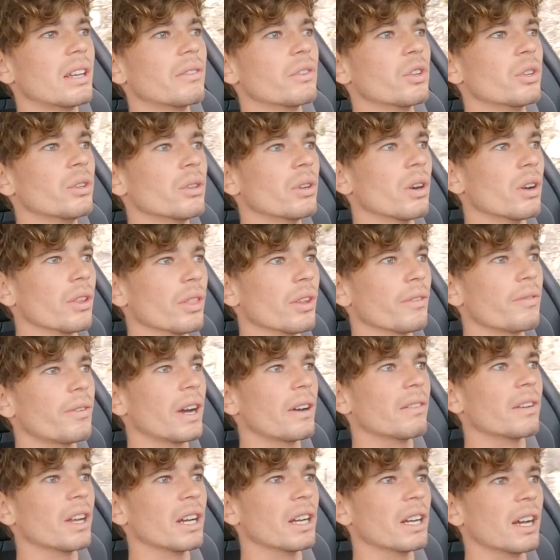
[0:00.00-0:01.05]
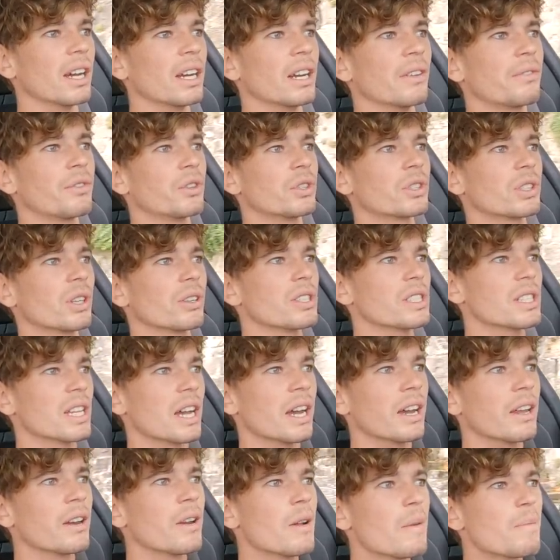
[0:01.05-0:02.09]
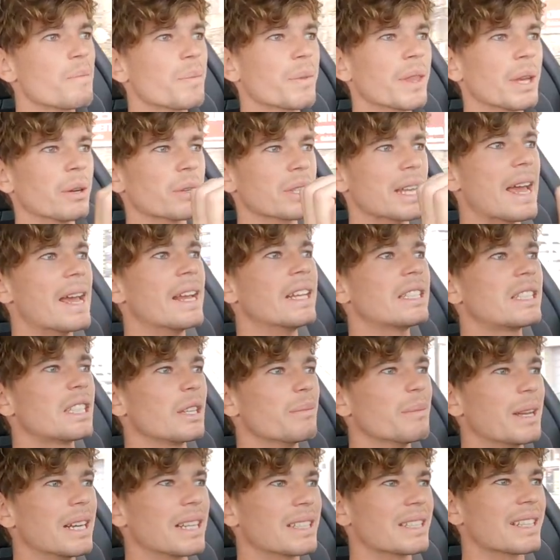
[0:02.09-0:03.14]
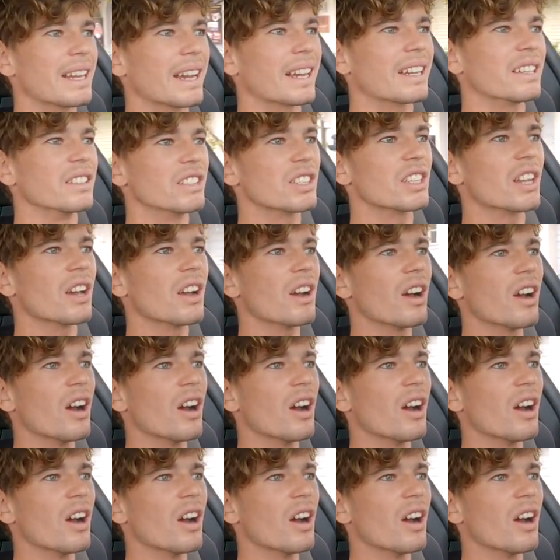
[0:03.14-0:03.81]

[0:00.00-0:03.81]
give you on the 599 if you so desired, it was 80 milliseconds.